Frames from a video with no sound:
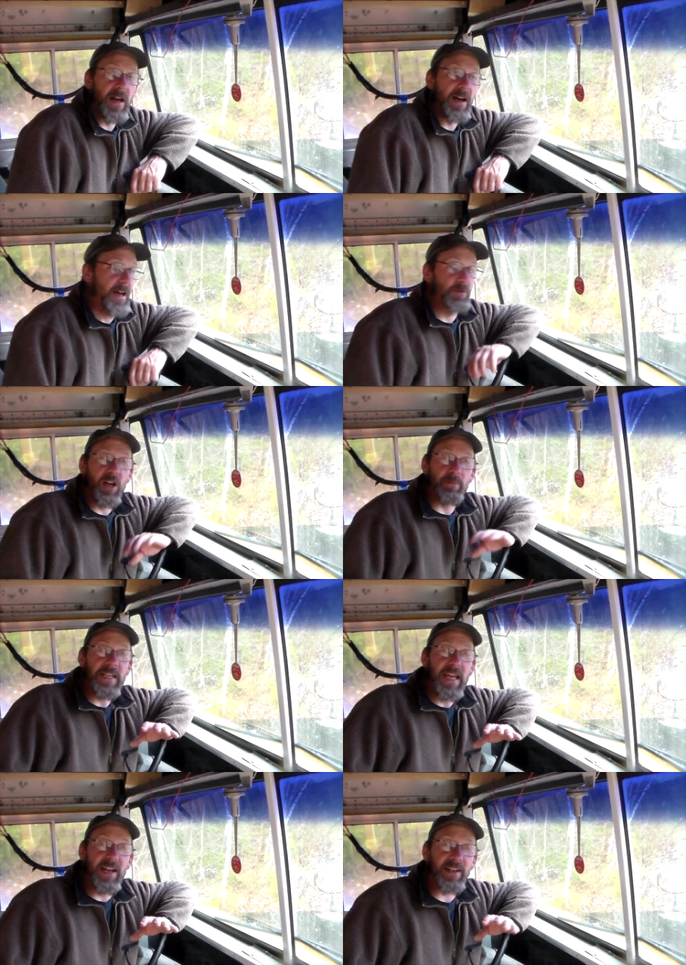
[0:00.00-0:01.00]
I'm not a
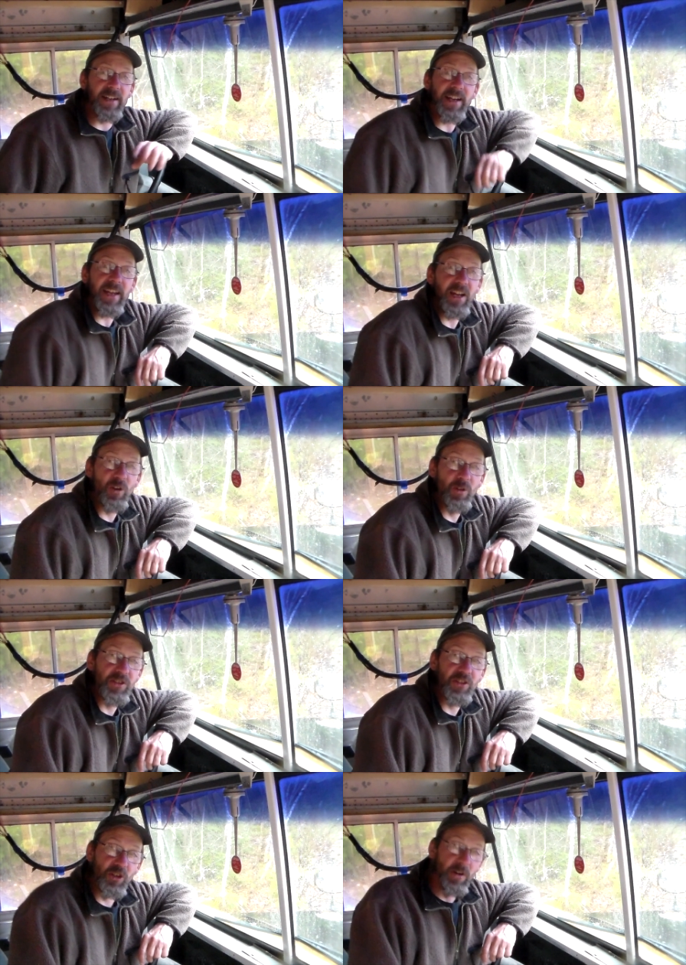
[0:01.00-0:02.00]
mechanic. I can't go
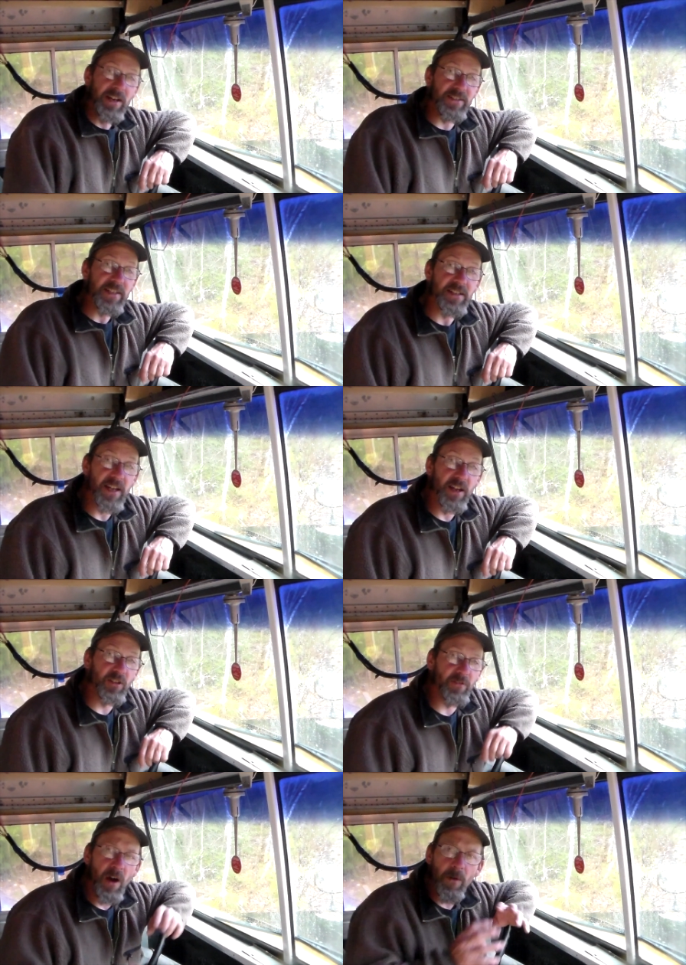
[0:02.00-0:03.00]
into the great
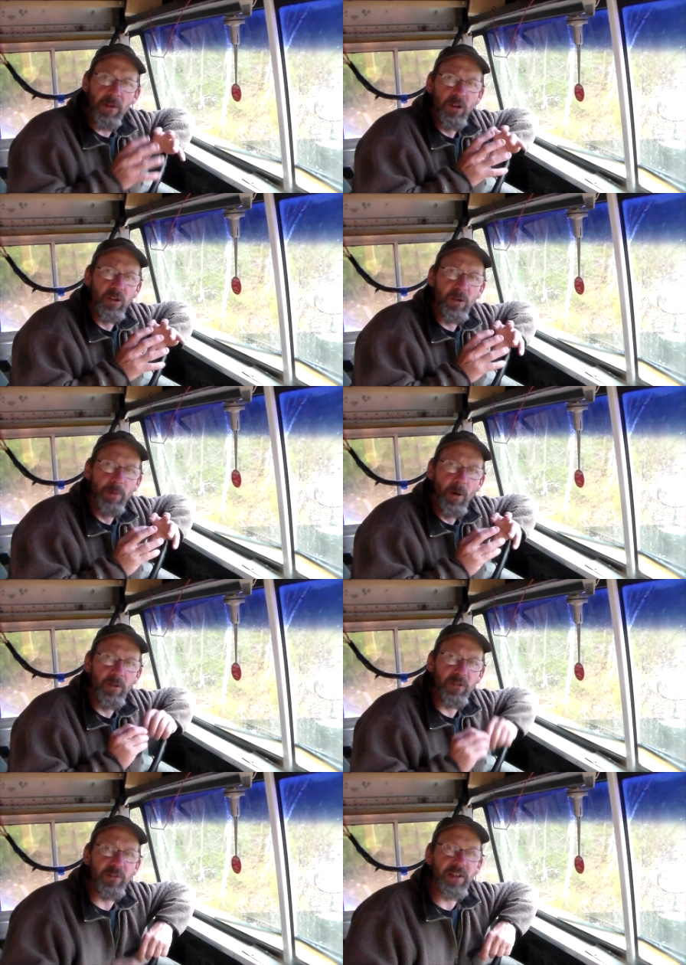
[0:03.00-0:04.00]
details of how the little
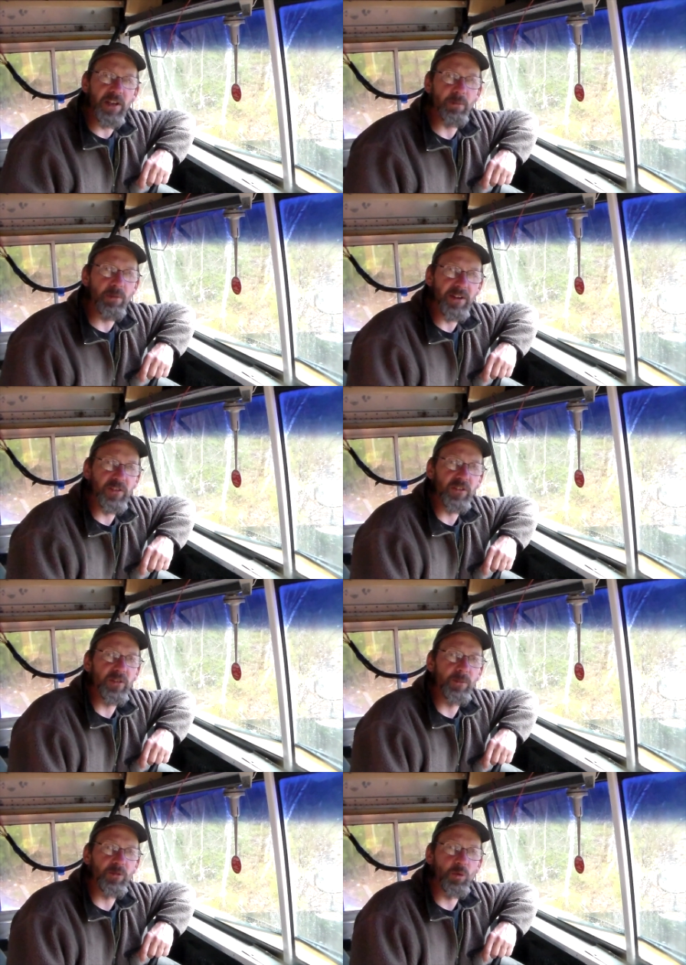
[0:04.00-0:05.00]
components of the air brake
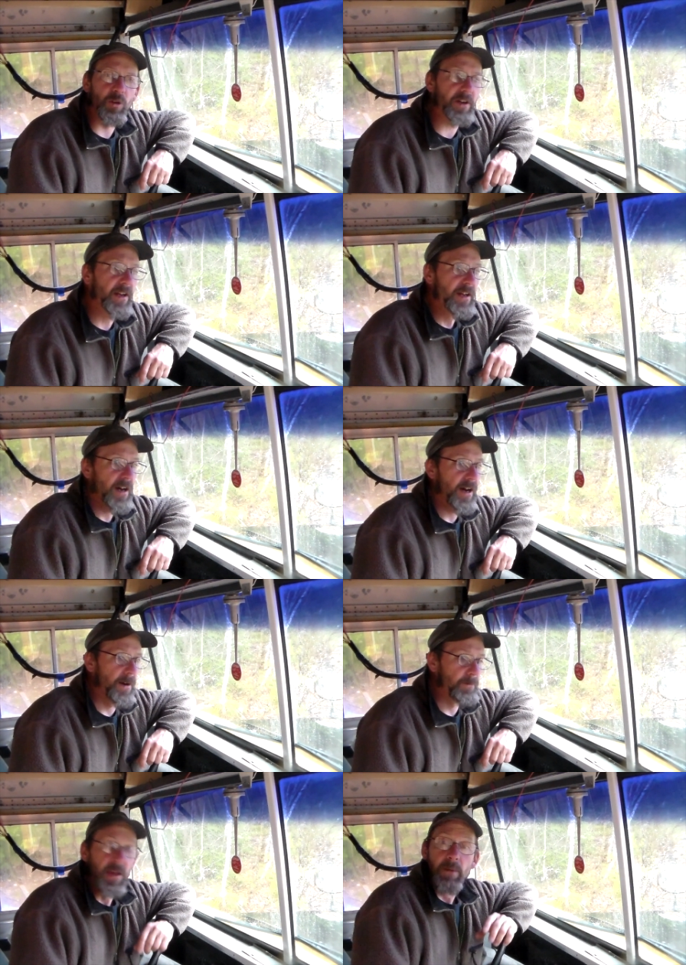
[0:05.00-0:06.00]
systems work.
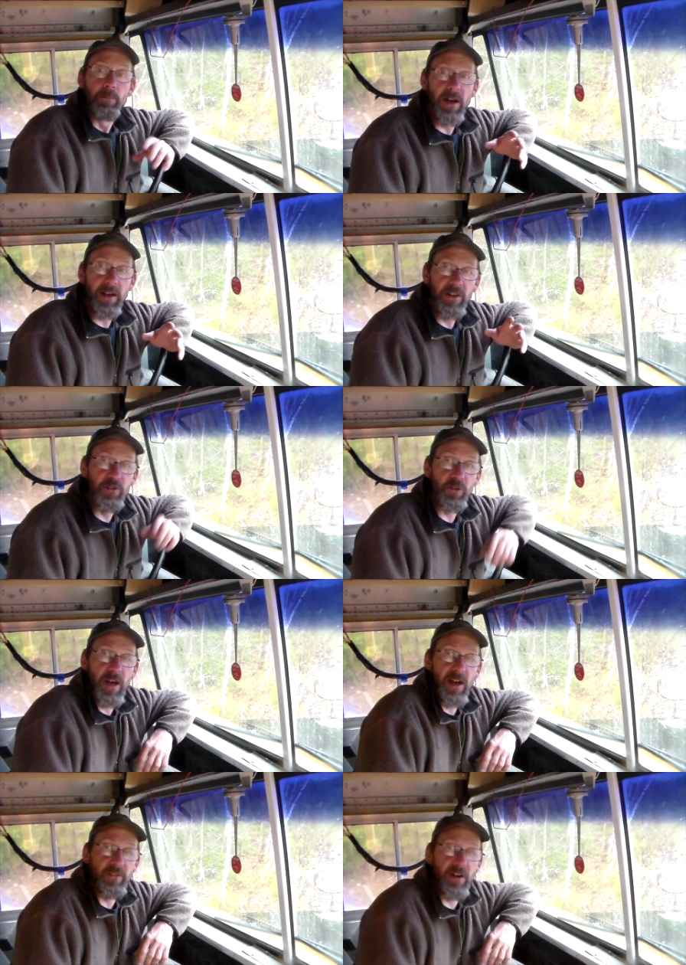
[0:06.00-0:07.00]
But I do
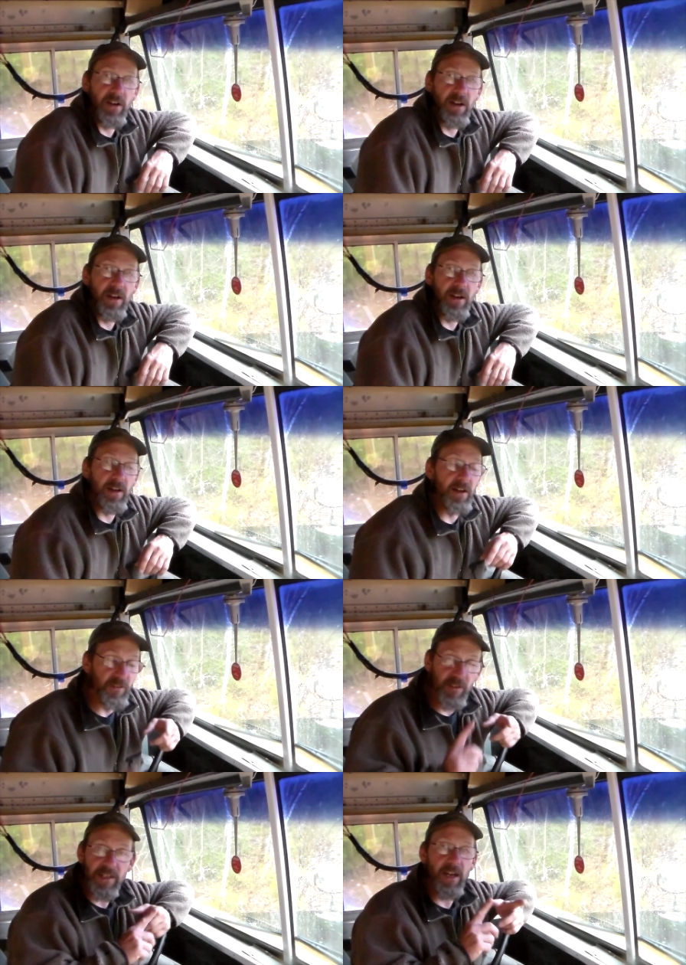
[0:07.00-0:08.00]
have a
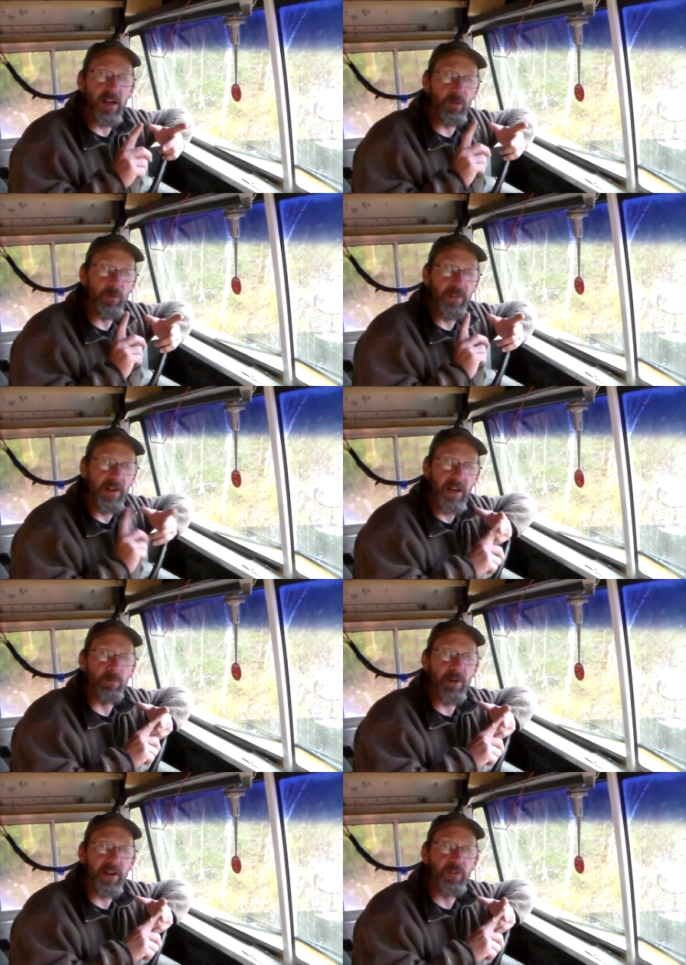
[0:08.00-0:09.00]
CDL with an
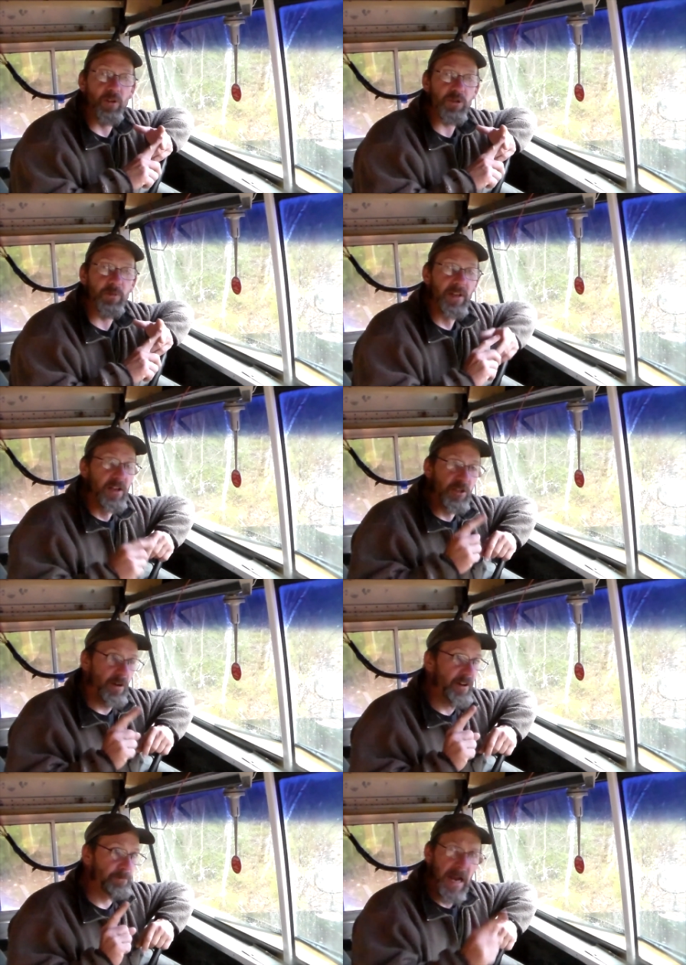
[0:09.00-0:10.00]
air brake endorsement,
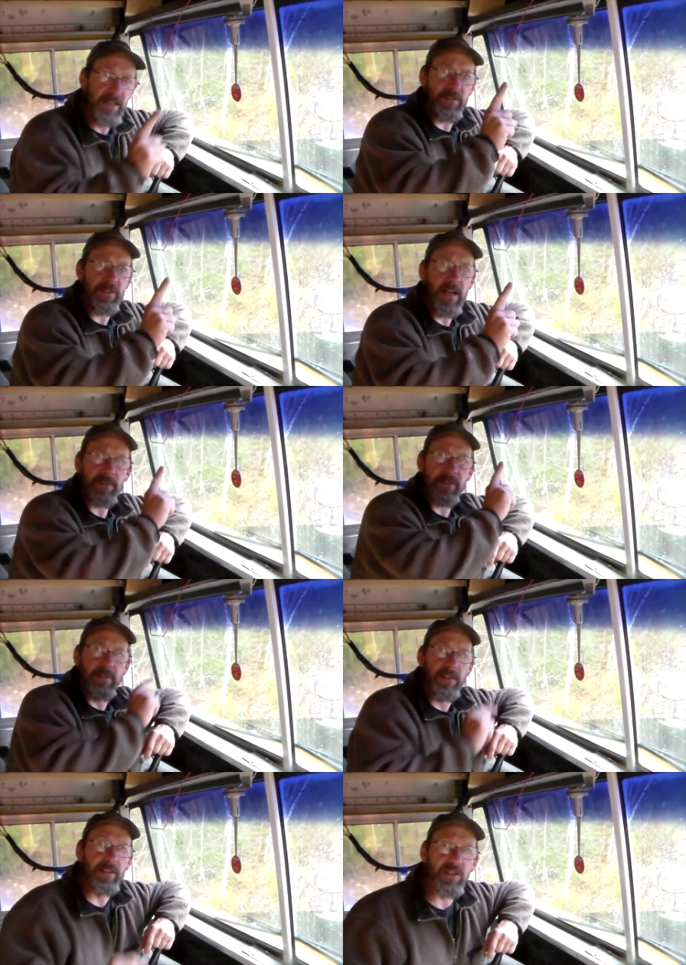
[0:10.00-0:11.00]
so I've passed the
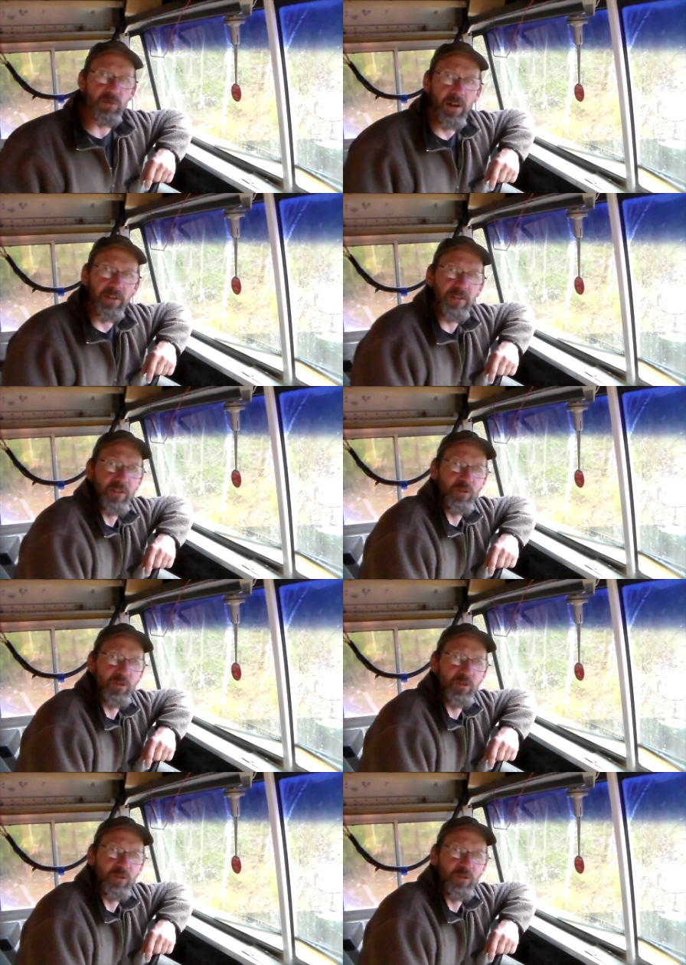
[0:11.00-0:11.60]
test at least once.